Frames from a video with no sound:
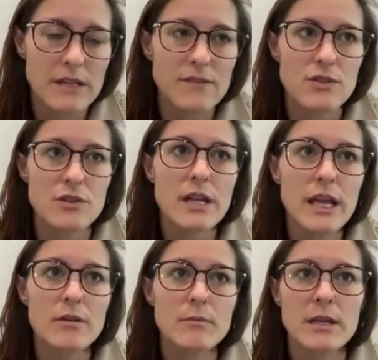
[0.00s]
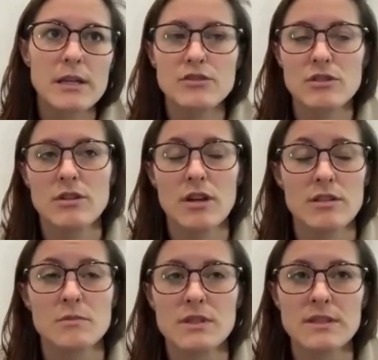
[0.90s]
And if your account manager,
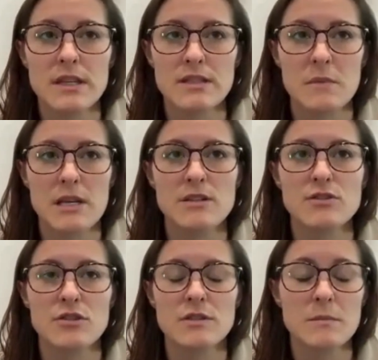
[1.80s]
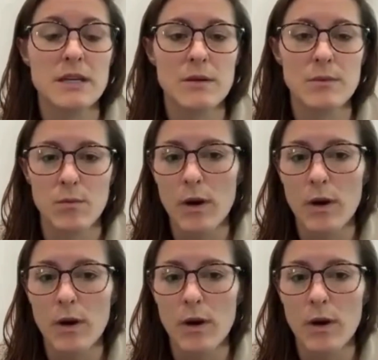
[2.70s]
customer success manager is meeting with